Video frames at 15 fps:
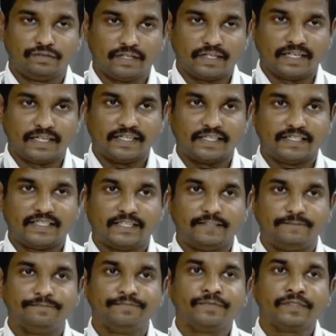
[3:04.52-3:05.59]
for
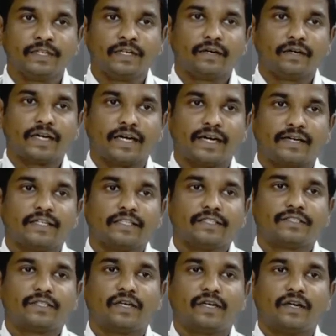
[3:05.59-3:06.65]
connecting. Okay,
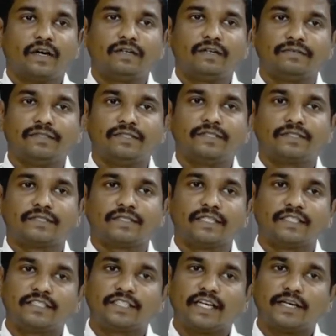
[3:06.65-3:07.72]
so along with
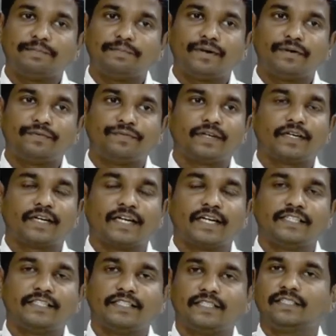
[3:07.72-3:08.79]
such type of
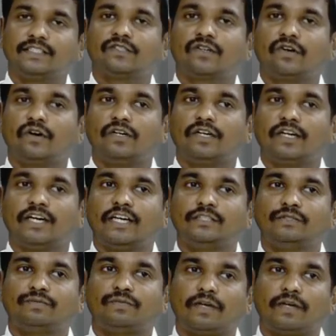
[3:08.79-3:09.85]
connection is called
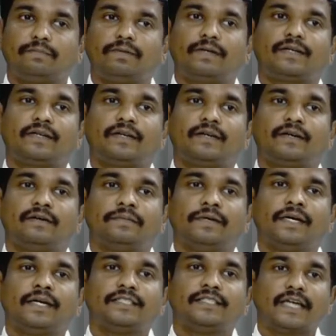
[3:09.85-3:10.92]
as fiber
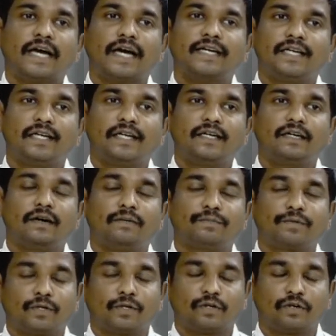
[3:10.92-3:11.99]
channel
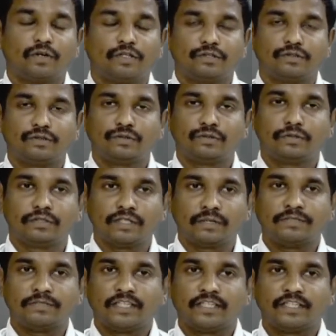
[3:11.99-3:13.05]
protocols. So
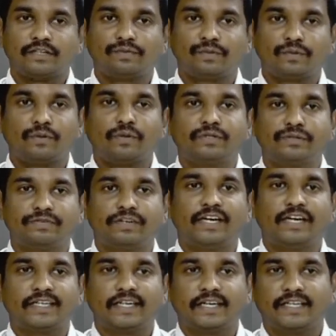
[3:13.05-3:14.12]
some set of rules we
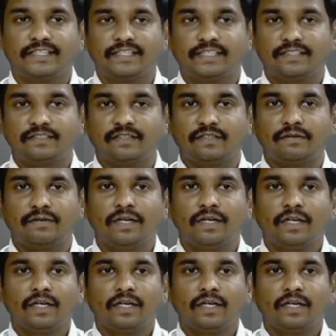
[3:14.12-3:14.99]
are connecting the